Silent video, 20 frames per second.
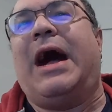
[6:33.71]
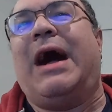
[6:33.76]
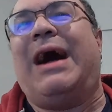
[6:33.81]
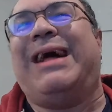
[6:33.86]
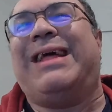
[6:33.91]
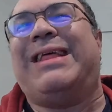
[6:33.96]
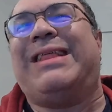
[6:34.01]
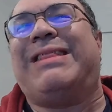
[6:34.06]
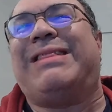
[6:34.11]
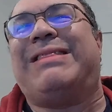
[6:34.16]

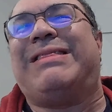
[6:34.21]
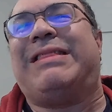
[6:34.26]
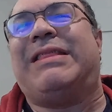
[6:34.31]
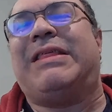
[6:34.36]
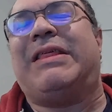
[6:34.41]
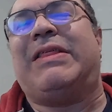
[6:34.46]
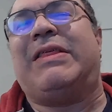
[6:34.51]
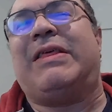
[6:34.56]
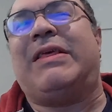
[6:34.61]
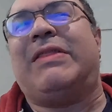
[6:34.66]

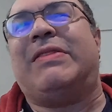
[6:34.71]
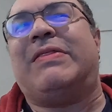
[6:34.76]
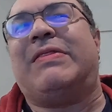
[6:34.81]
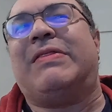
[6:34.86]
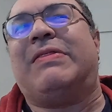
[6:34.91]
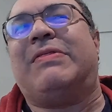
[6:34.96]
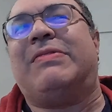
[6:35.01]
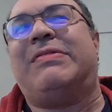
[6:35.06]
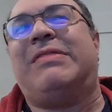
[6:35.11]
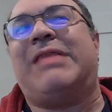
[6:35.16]

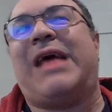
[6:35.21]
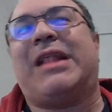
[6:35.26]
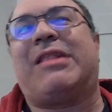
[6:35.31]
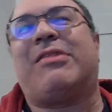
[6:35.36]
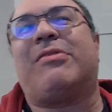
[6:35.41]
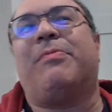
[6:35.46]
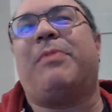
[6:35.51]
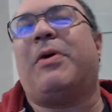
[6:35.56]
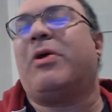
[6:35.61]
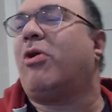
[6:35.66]
That's about
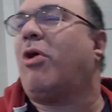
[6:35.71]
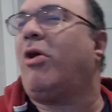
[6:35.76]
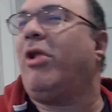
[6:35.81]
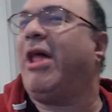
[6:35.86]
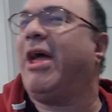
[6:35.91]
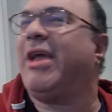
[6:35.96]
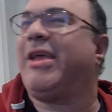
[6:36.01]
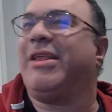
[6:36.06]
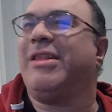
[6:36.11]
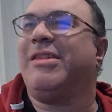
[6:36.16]
all I can
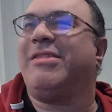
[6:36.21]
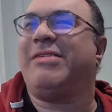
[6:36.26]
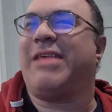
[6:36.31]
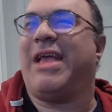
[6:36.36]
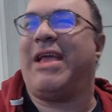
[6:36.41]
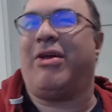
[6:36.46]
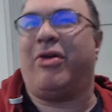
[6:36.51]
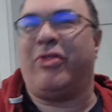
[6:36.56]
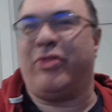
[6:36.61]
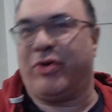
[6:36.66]
say on the
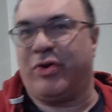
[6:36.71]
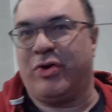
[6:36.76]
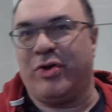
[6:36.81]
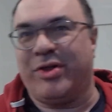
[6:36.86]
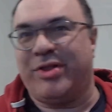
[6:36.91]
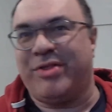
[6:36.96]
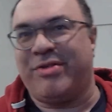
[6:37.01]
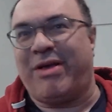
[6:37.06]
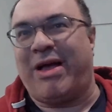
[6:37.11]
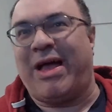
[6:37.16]
good
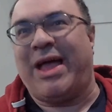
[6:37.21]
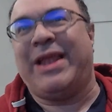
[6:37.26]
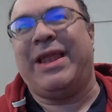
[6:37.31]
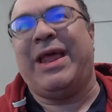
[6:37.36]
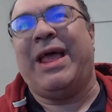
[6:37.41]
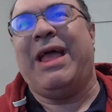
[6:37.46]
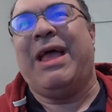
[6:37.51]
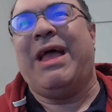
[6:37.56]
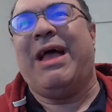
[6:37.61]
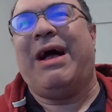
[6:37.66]
side.
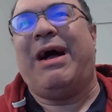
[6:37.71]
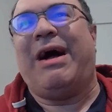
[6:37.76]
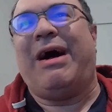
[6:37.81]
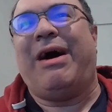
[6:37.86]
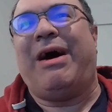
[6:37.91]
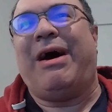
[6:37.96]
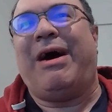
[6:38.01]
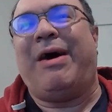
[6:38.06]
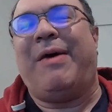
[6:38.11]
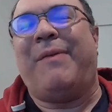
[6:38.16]

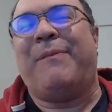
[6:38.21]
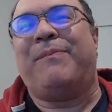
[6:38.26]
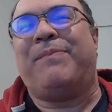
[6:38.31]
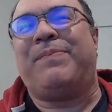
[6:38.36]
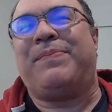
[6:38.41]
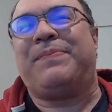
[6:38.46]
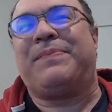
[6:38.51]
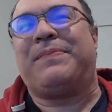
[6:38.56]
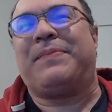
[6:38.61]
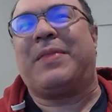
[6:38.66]

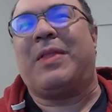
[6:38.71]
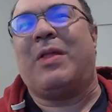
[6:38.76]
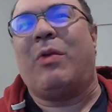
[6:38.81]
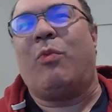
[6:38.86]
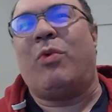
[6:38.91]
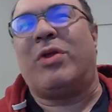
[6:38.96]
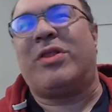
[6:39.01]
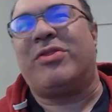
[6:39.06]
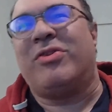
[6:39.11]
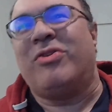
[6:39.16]
What's
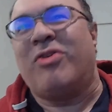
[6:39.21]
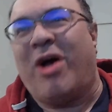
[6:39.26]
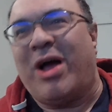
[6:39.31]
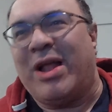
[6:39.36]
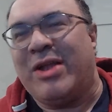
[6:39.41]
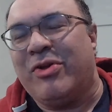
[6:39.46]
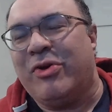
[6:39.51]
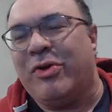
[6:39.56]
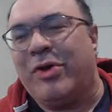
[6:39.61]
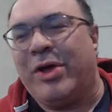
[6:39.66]
not good?